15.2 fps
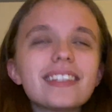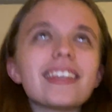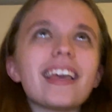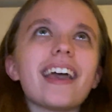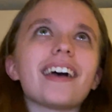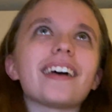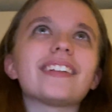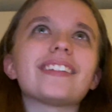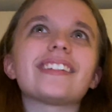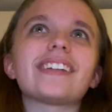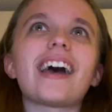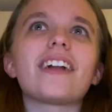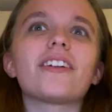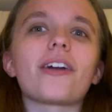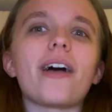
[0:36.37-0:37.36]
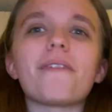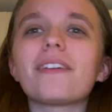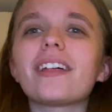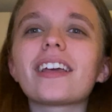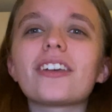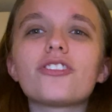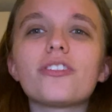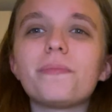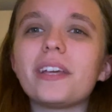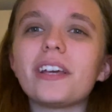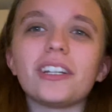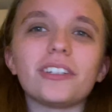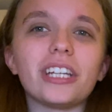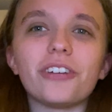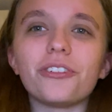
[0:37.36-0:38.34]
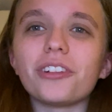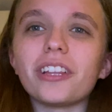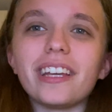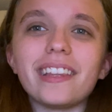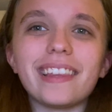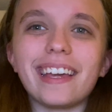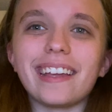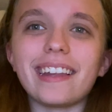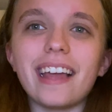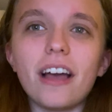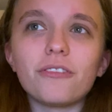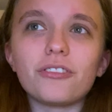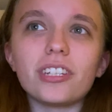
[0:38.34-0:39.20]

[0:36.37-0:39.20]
and I don't know, I feel like it should be a yearly thing now,